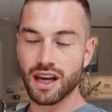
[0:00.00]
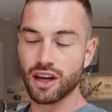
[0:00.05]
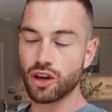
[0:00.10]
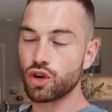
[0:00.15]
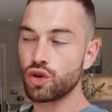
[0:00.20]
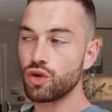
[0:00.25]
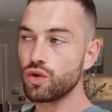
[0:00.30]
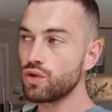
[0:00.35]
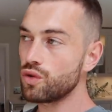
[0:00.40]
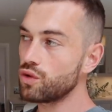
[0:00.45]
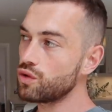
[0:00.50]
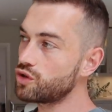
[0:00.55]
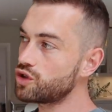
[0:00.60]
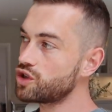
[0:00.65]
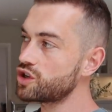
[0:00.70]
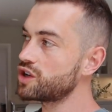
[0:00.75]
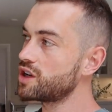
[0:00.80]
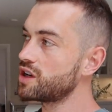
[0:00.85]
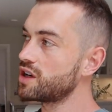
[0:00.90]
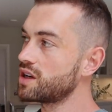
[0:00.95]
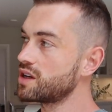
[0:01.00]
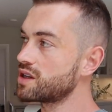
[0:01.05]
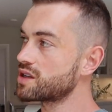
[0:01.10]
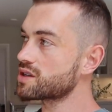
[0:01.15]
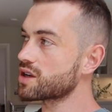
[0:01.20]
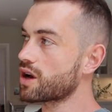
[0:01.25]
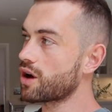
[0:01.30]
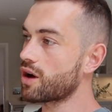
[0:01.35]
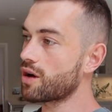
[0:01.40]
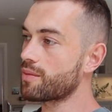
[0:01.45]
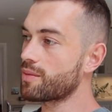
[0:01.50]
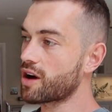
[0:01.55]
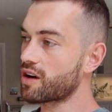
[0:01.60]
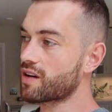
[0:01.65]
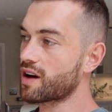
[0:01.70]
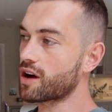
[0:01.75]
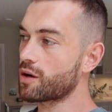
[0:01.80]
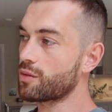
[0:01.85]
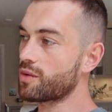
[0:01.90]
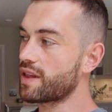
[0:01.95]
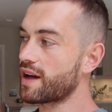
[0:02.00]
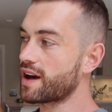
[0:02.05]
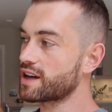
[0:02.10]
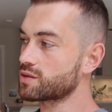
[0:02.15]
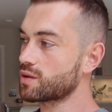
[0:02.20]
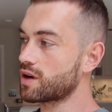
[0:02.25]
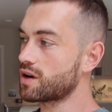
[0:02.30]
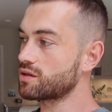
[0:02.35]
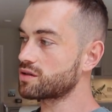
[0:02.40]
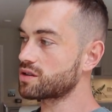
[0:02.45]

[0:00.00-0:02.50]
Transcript: huge, so I might crack on with that as well.